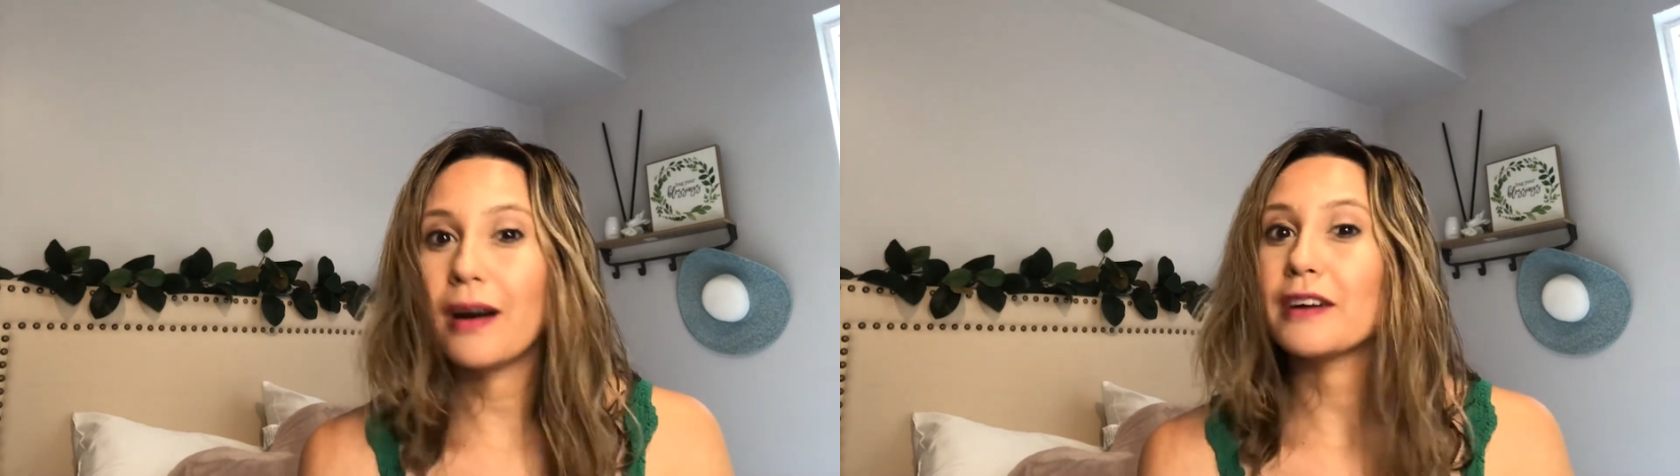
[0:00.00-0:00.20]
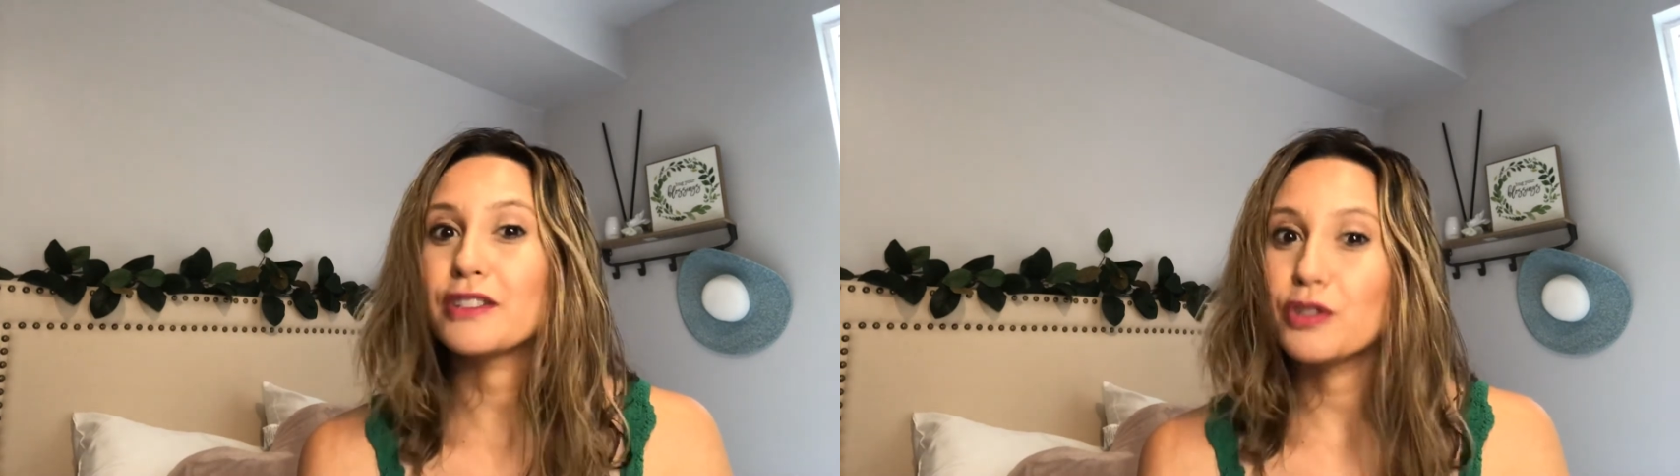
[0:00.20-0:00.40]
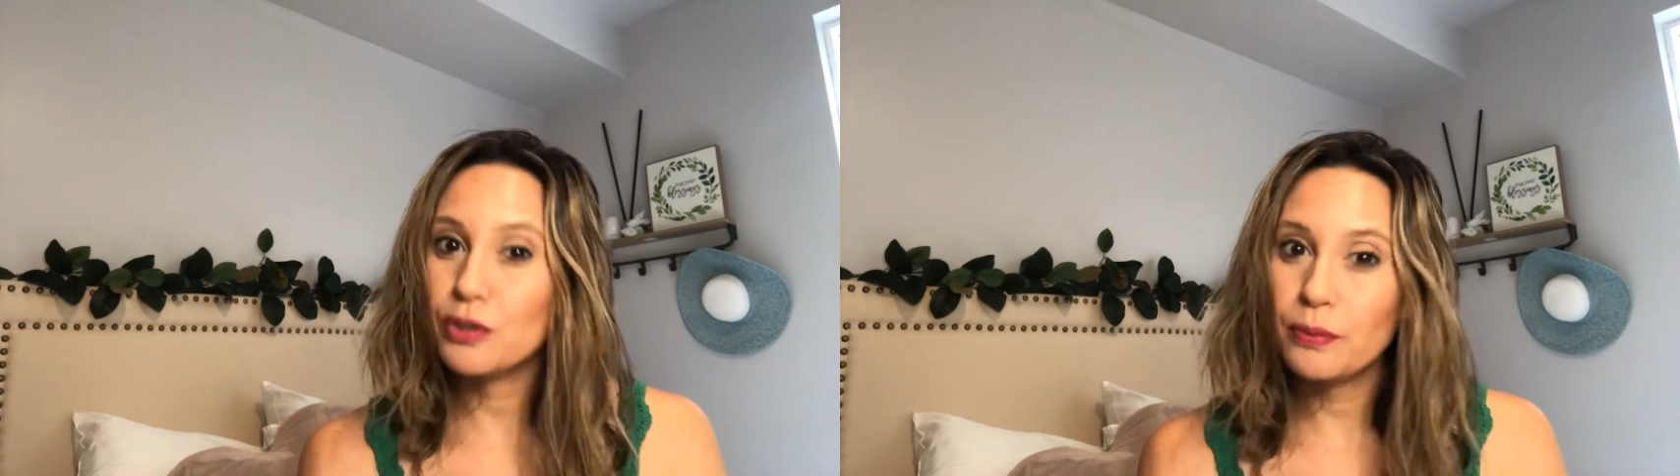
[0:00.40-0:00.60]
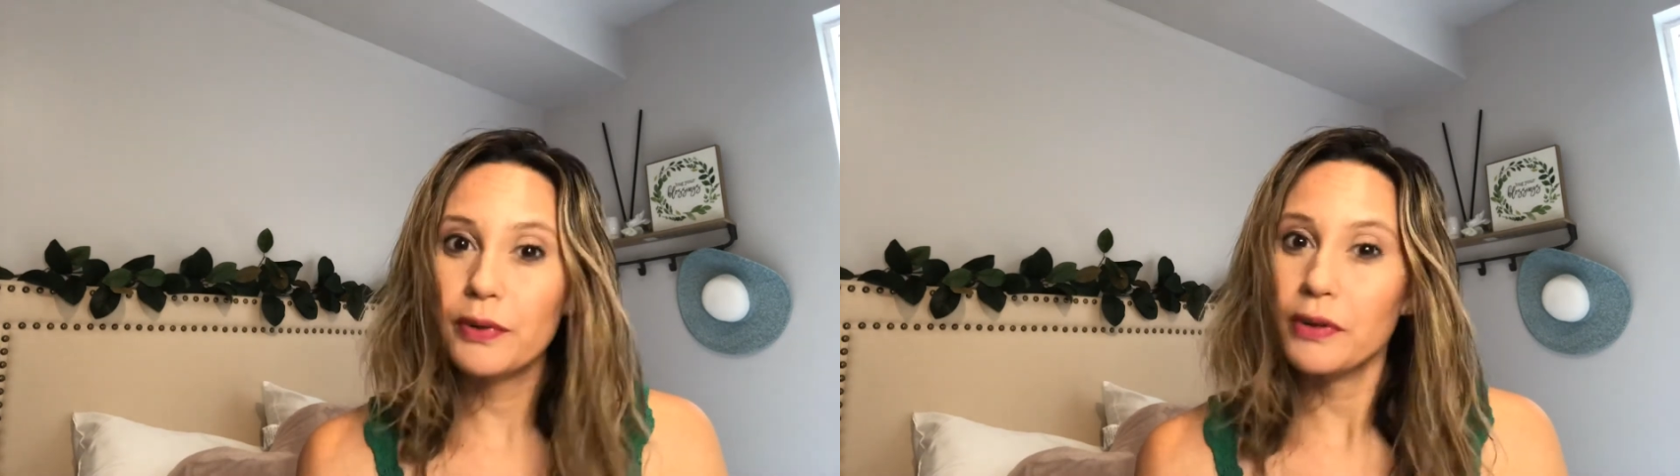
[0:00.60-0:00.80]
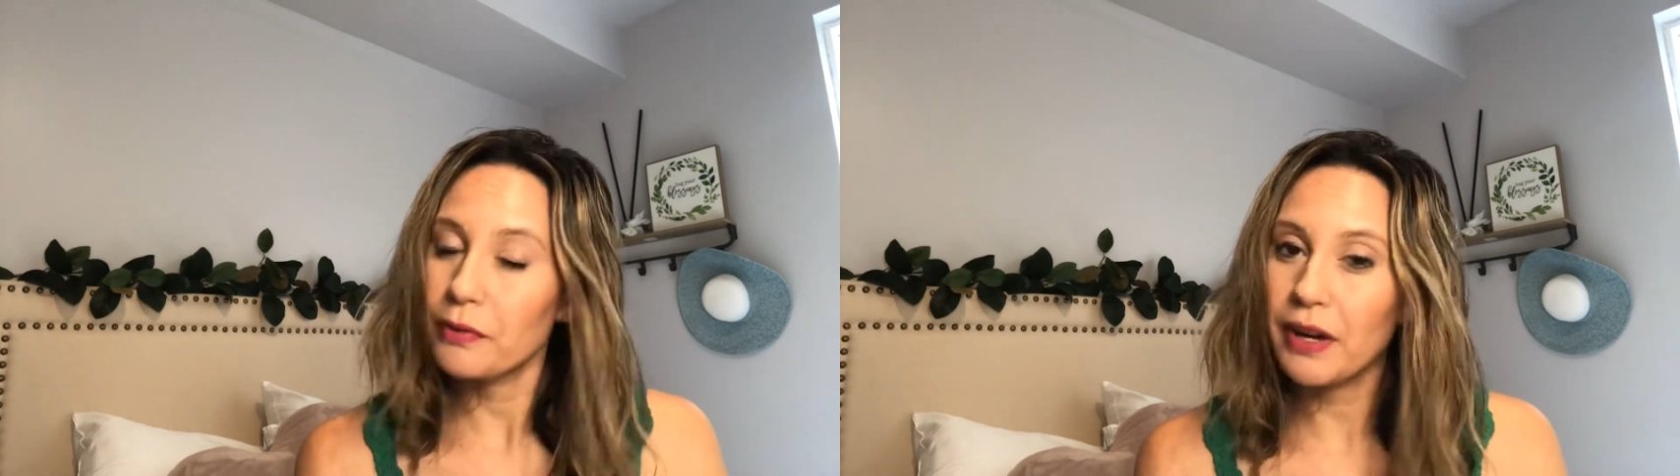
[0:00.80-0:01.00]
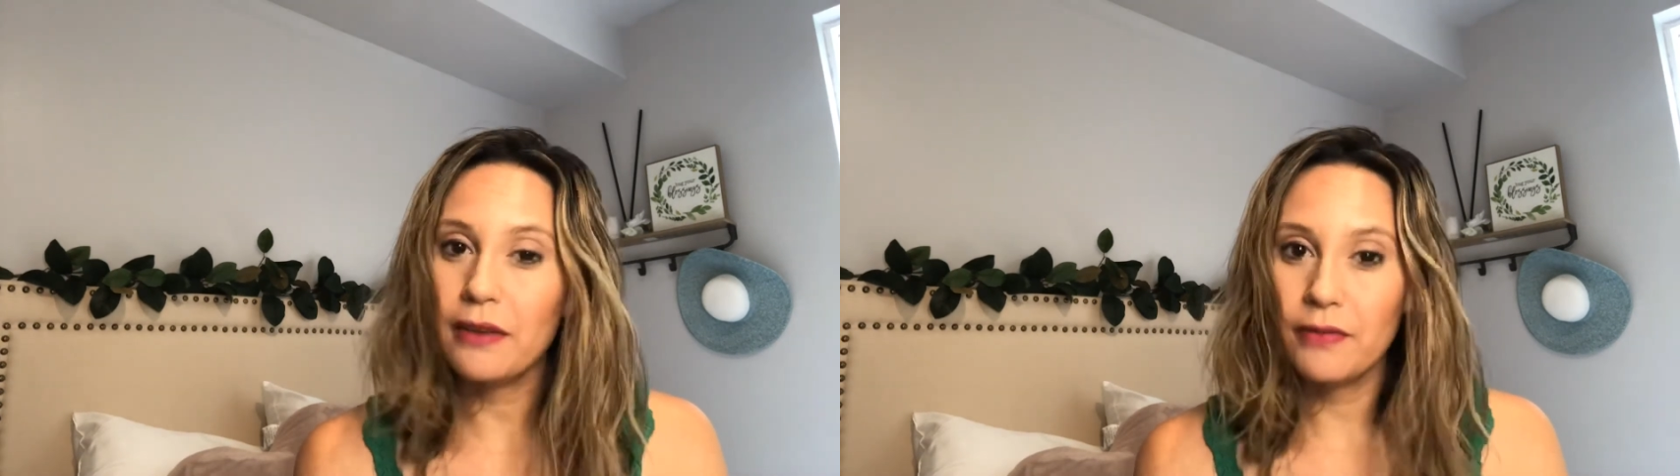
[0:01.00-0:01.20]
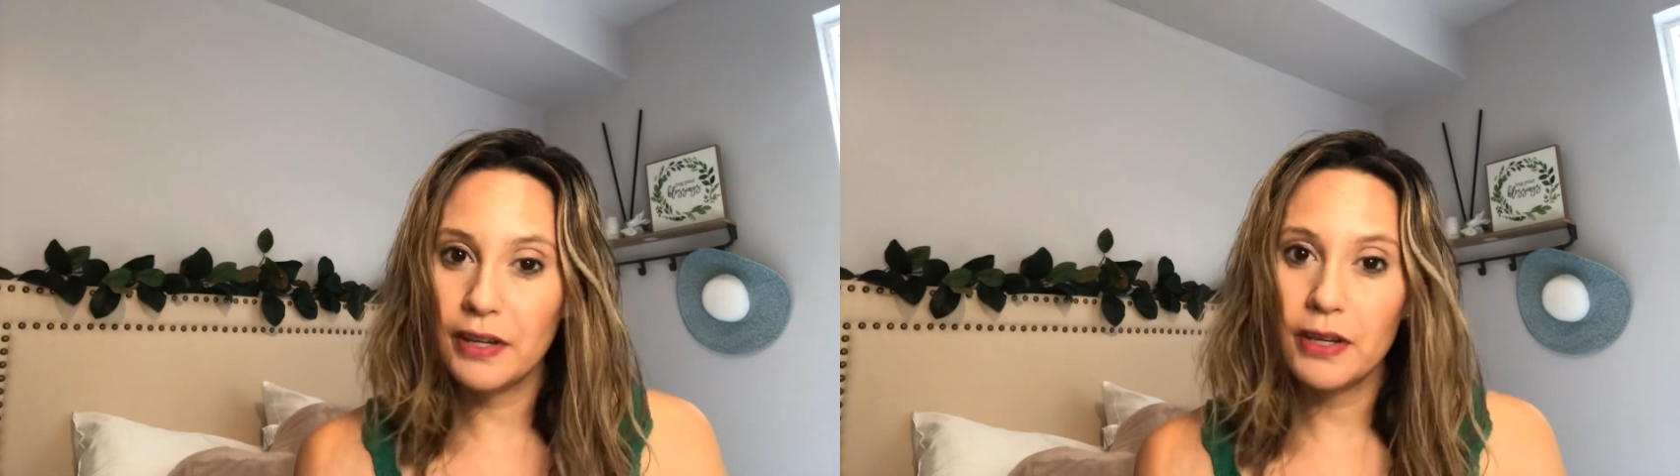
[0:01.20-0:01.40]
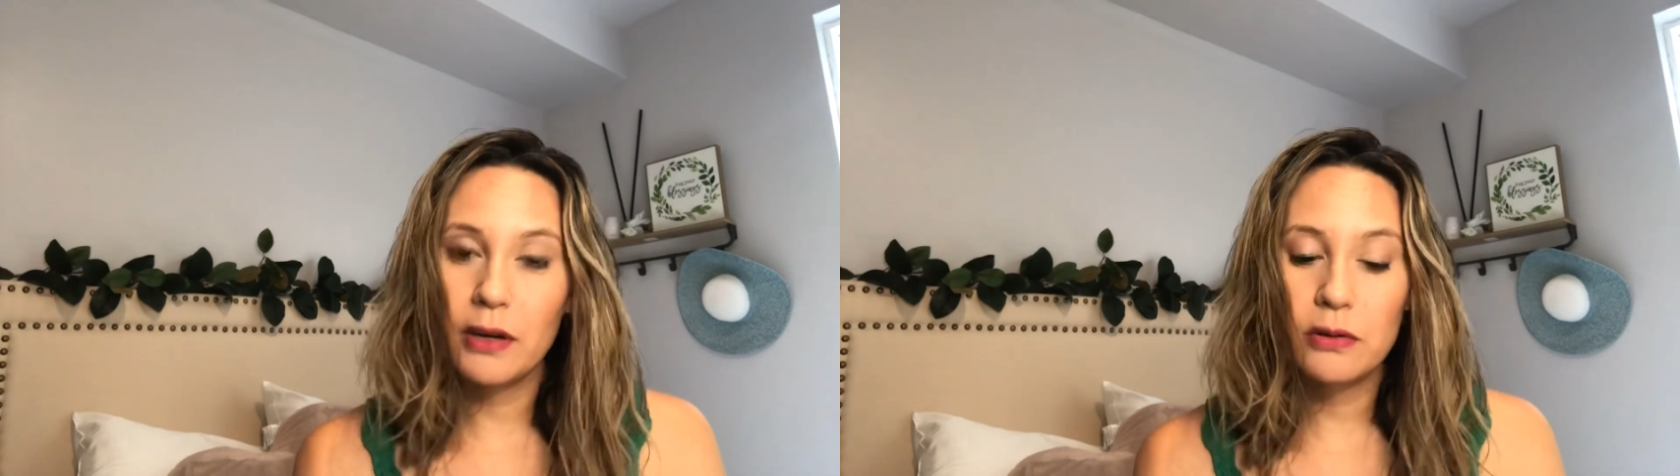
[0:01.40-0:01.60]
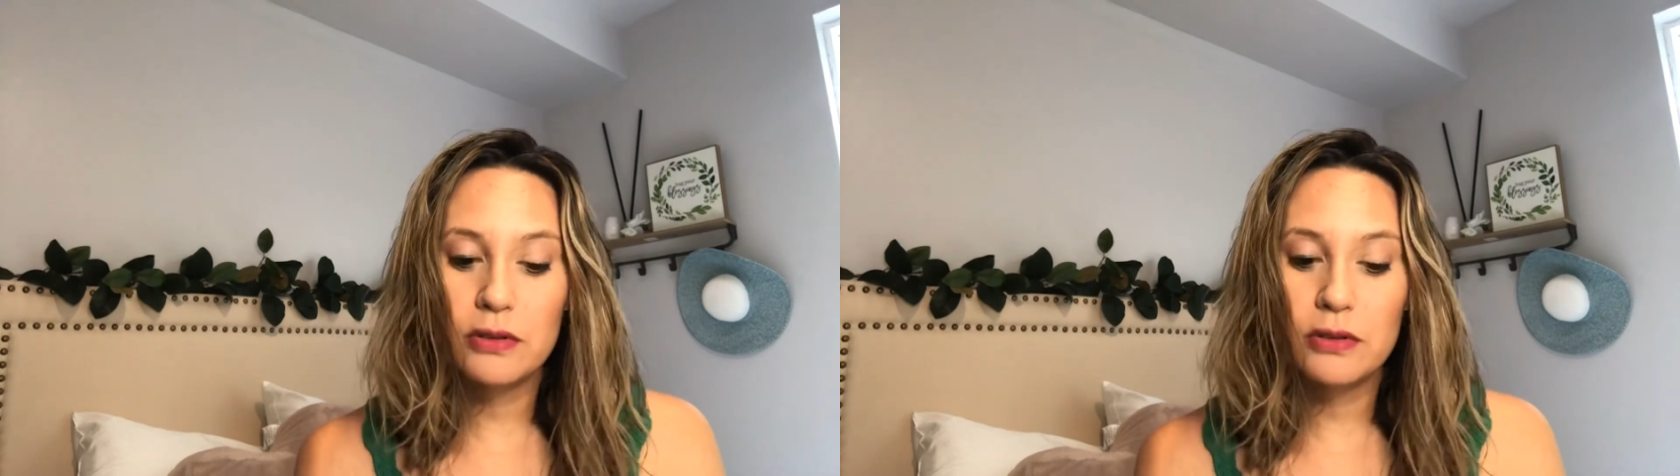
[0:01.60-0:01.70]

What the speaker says: are super great videos.